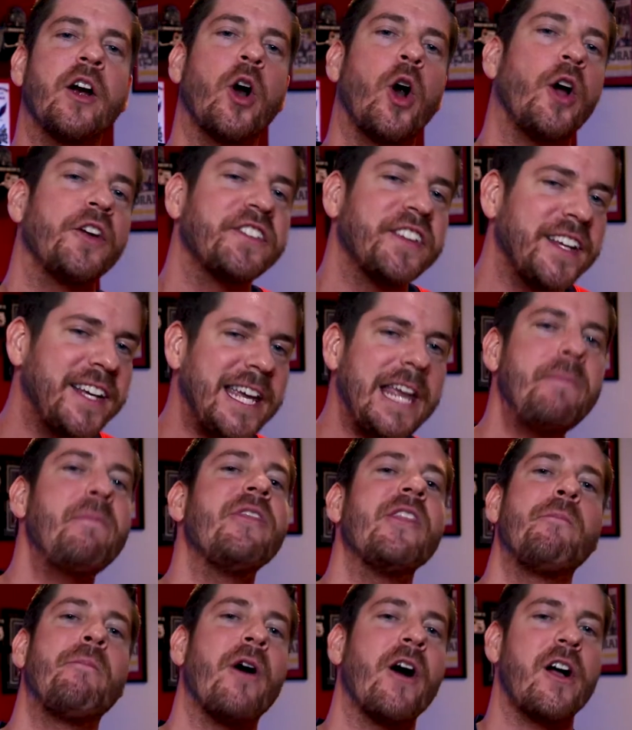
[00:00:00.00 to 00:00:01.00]
Karlsson
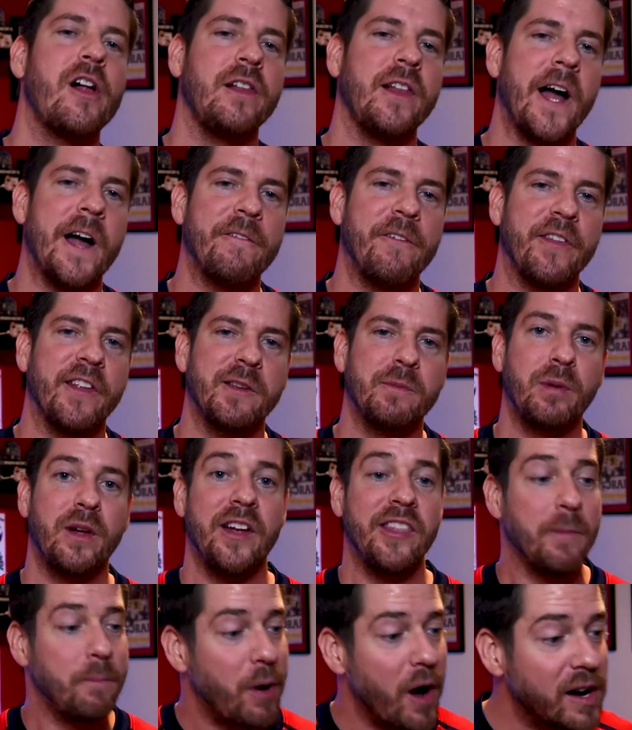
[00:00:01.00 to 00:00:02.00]
keeping the puck alive on this
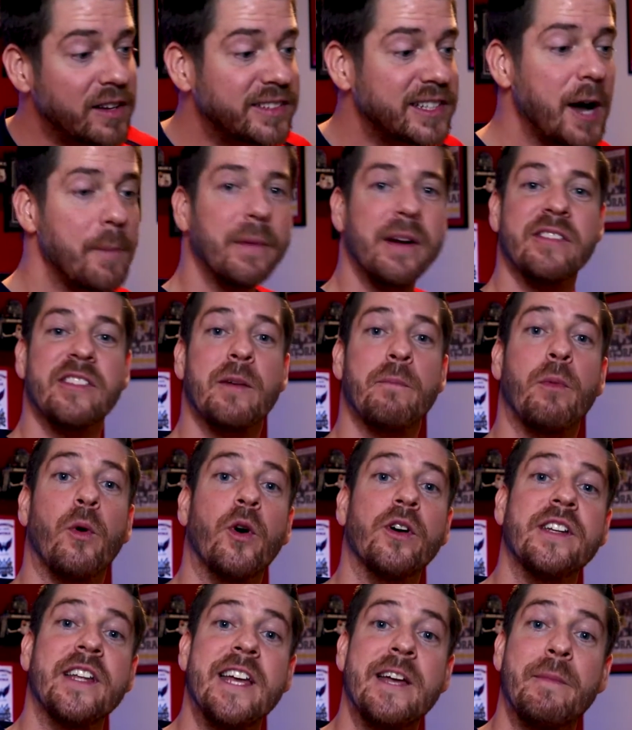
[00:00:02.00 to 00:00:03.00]
play. The puck's coming up the
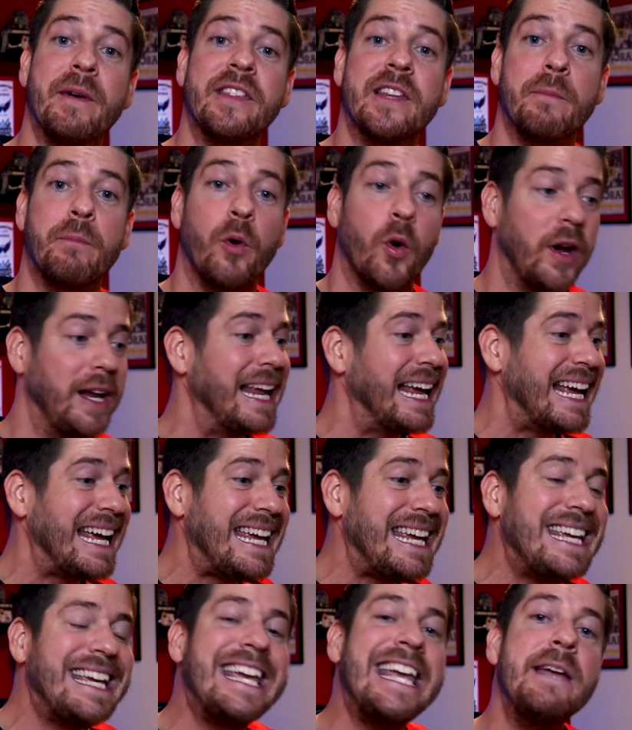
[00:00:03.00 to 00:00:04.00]
board to him at the point,
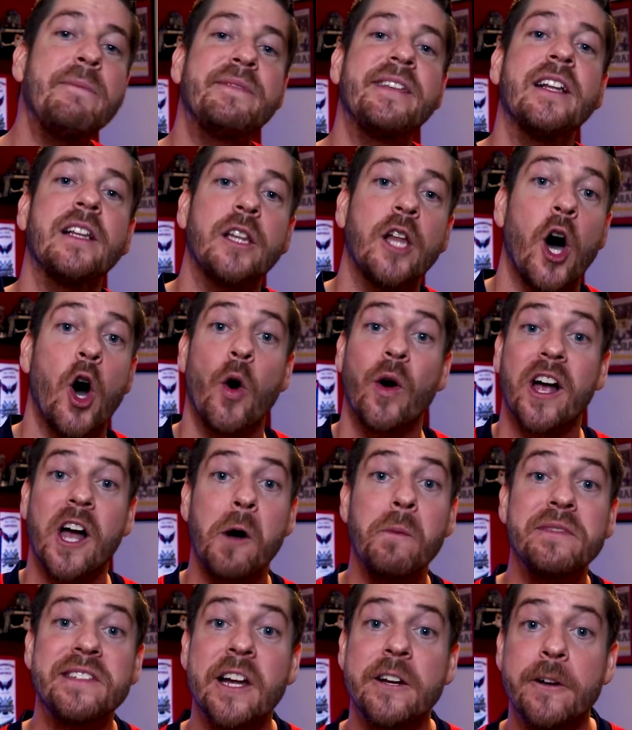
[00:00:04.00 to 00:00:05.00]
he keeps it low,
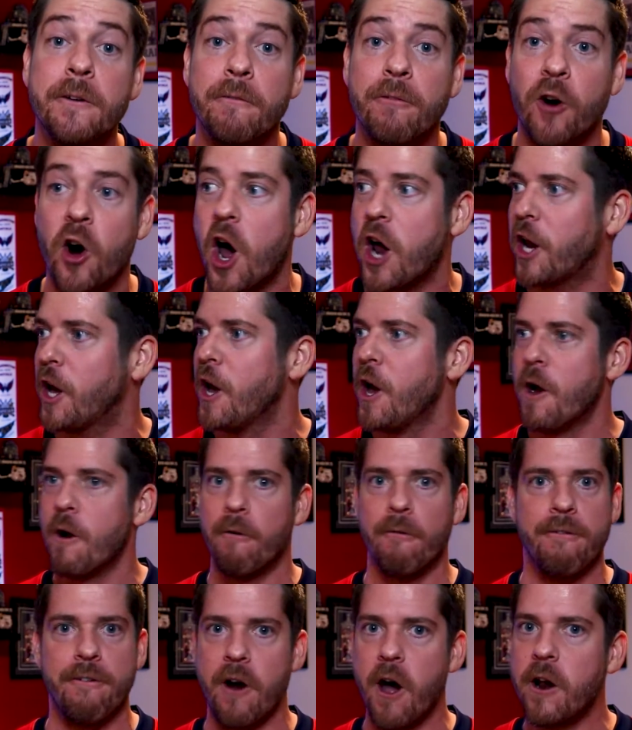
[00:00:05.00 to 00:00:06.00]
comes down to Vrana.
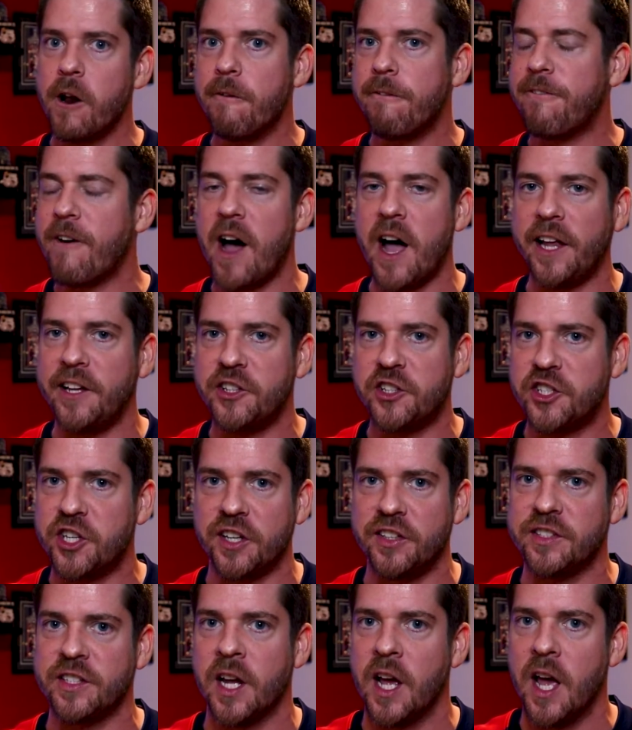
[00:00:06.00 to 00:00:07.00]
Vrana finds
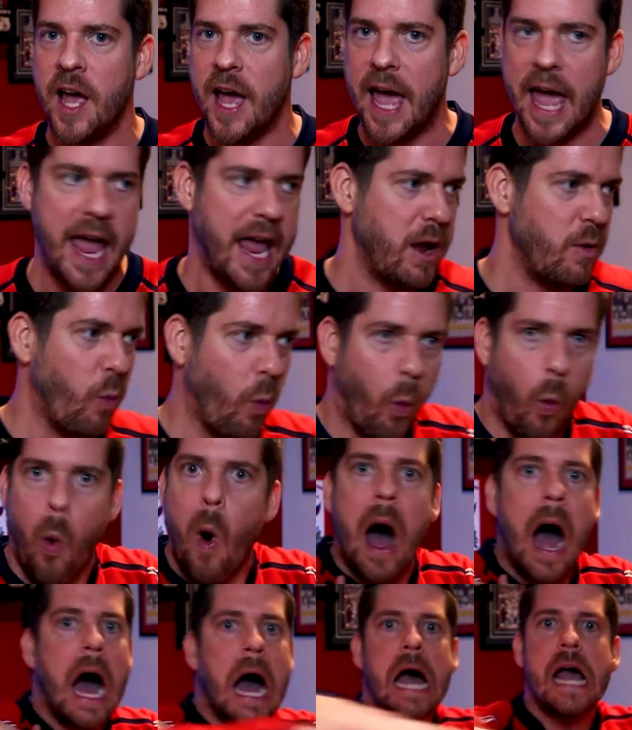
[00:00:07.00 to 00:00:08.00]
just a
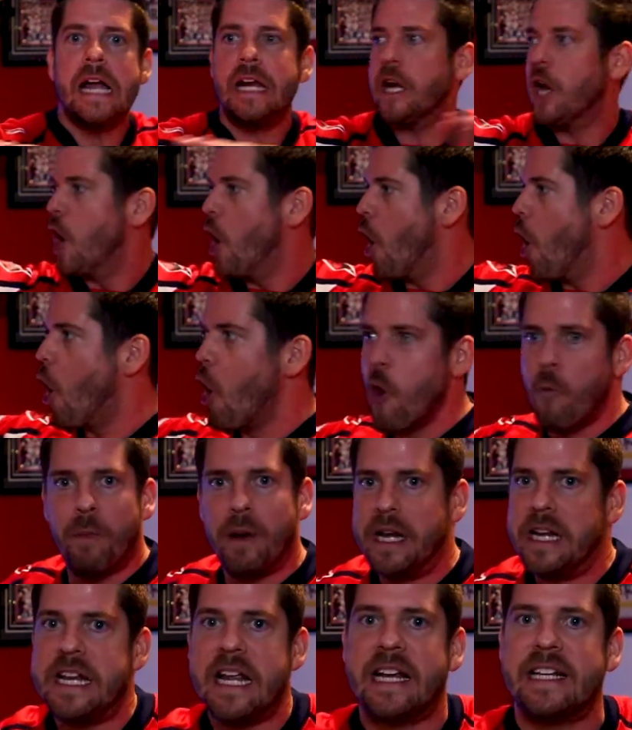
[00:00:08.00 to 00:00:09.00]
wide
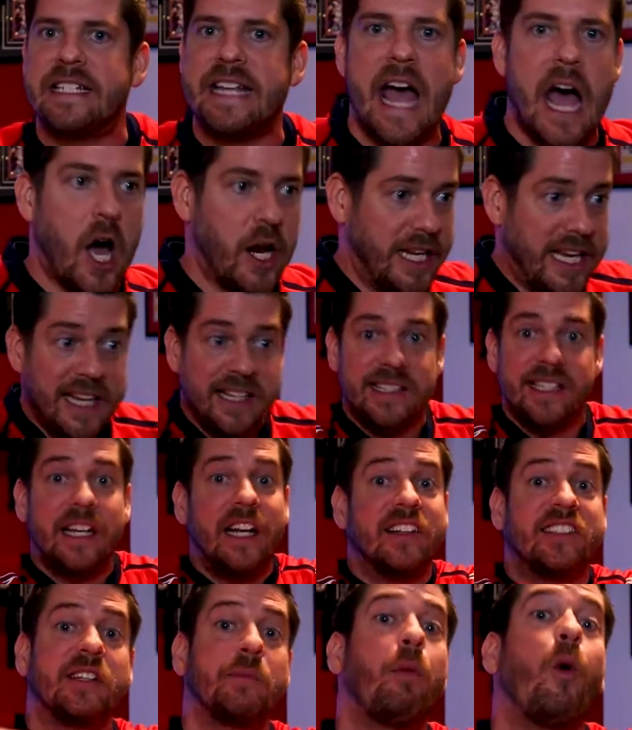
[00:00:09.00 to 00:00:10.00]
open Nick Dowd. He's
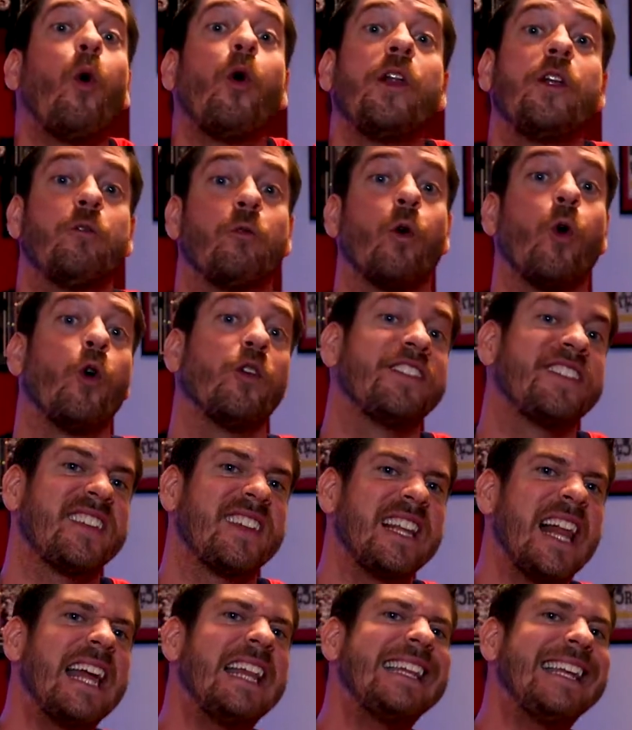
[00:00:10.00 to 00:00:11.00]
in a supporting role
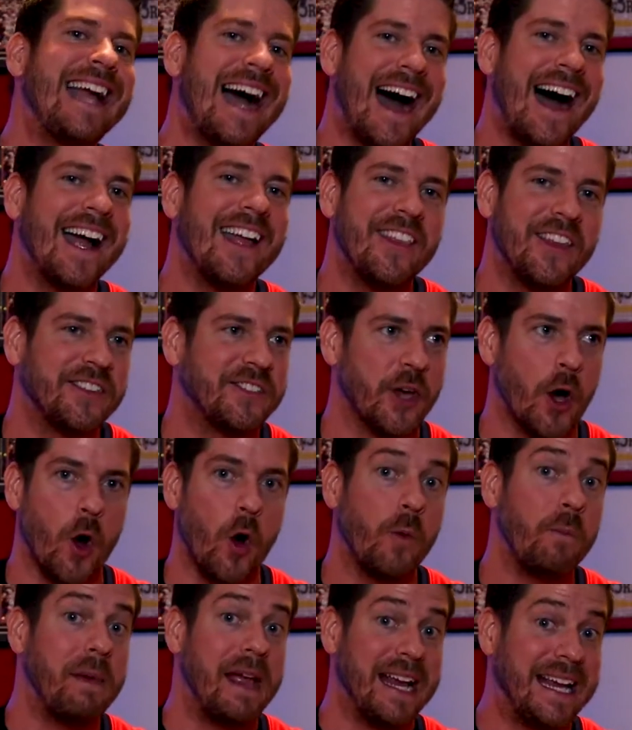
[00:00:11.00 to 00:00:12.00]
slightly high in the
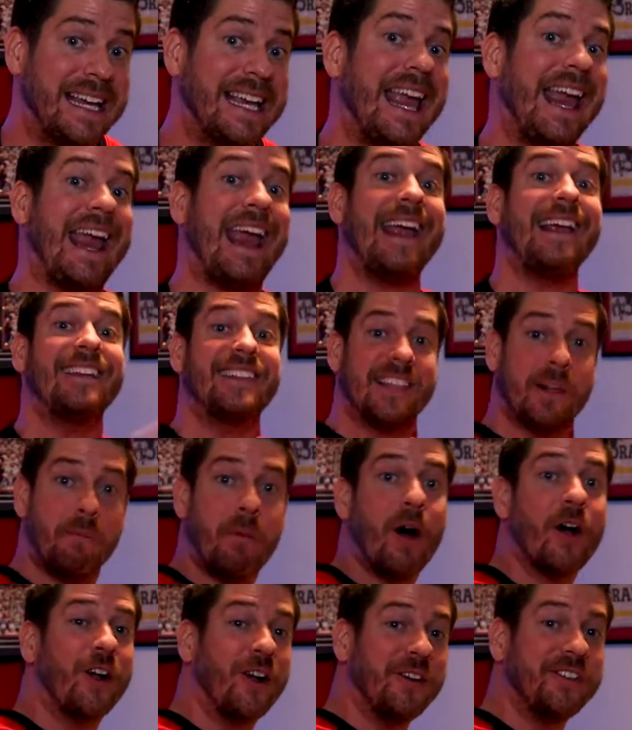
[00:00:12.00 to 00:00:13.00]
zone in case the
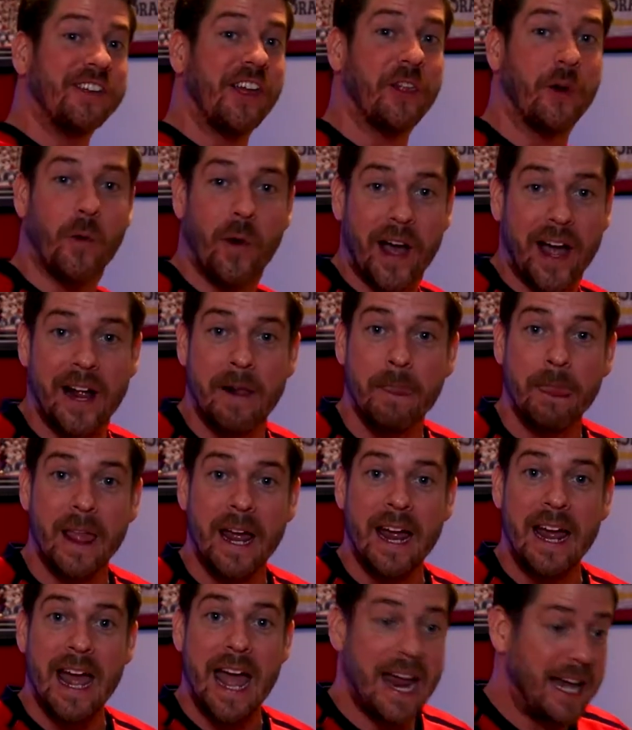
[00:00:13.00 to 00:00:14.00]
puck goes the other way,
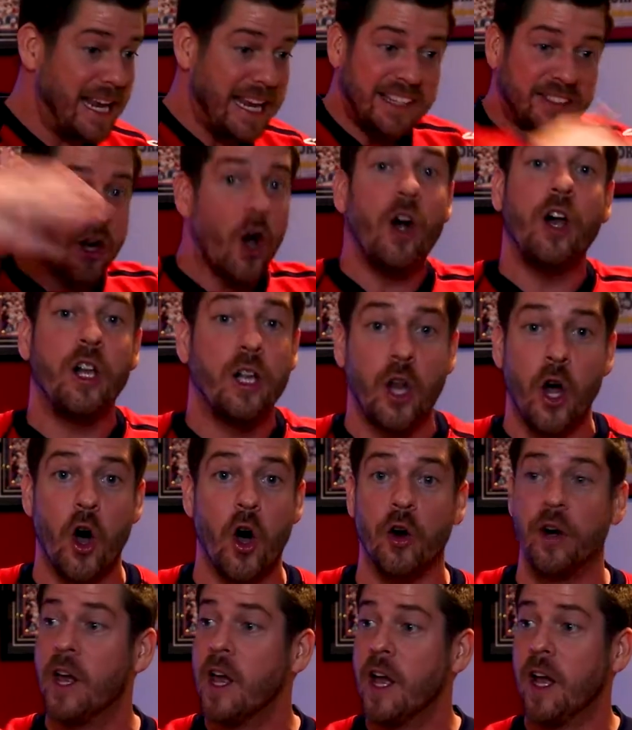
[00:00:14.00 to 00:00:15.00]
and he's all
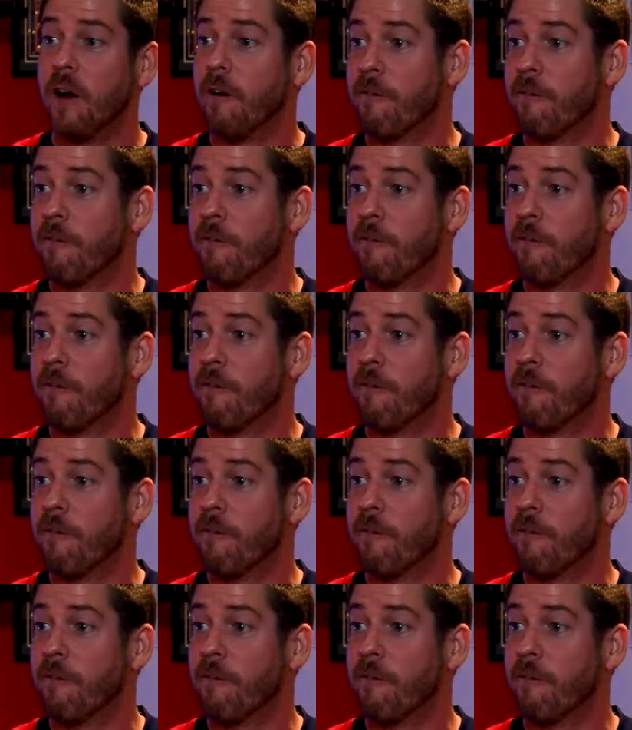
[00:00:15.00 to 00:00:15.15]
alone.